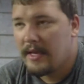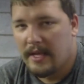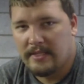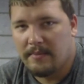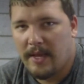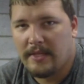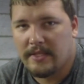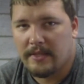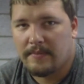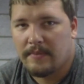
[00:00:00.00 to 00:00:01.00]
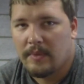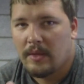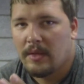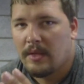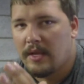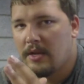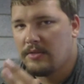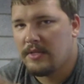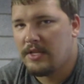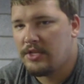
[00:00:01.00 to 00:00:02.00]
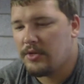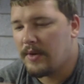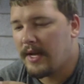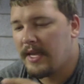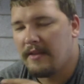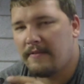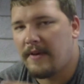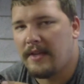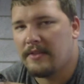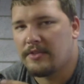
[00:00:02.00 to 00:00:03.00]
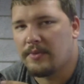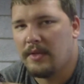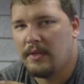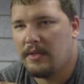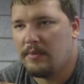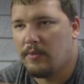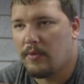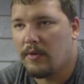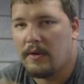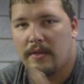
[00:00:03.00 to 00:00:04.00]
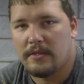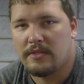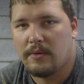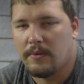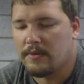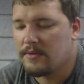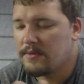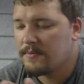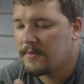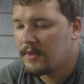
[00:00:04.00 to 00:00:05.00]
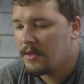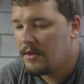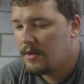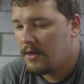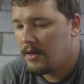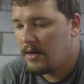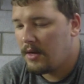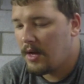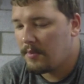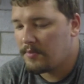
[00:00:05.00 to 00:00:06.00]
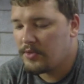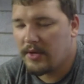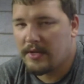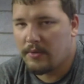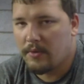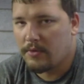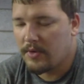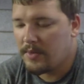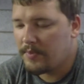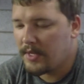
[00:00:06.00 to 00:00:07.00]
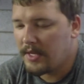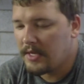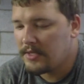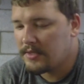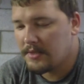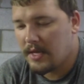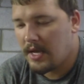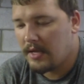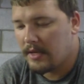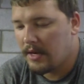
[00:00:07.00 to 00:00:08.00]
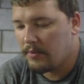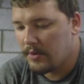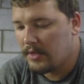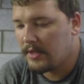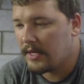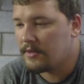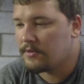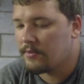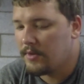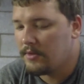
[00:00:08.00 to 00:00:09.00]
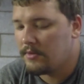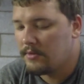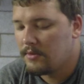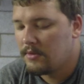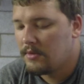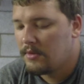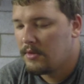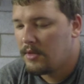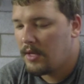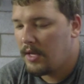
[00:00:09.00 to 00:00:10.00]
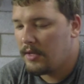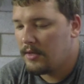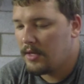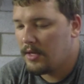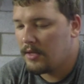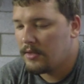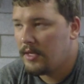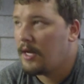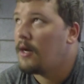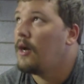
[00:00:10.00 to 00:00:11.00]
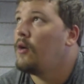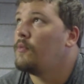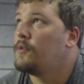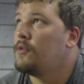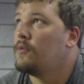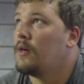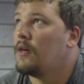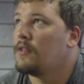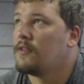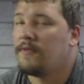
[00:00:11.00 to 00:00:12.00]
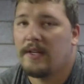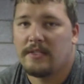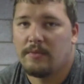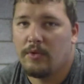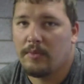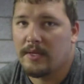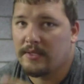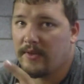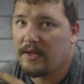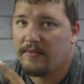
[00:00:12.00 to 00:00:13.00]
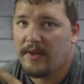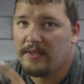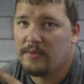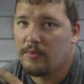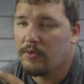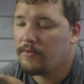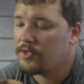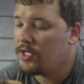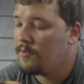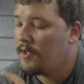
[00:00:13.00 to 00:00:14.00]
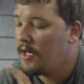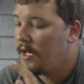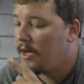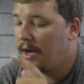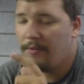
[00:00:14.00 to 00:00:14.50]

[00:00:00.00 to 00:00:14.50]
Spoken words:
It's amazing. Here's the issue: I can't find this reel anymore in the stores. I'm sure I could order it, but I really like this reel. And yeah, I hope to find some more, because if I can find some more for cheap, I